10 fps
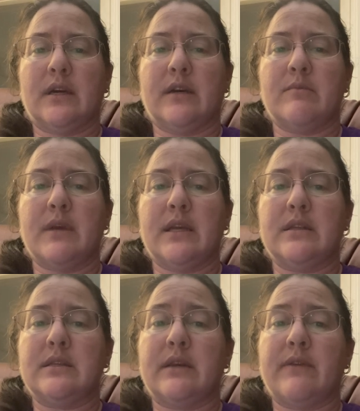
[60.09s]
um,
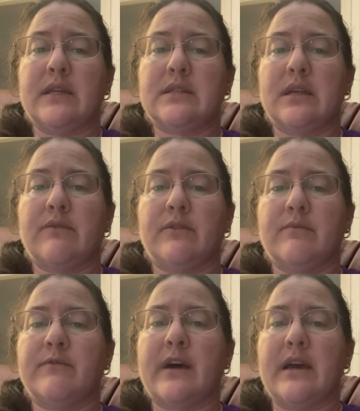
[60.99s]
and divesting
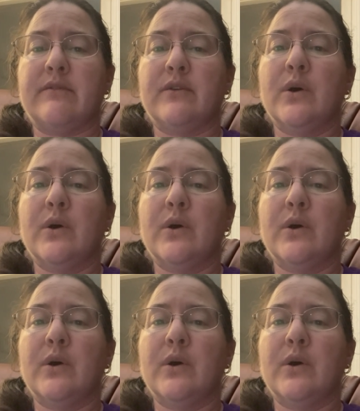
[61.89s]
from five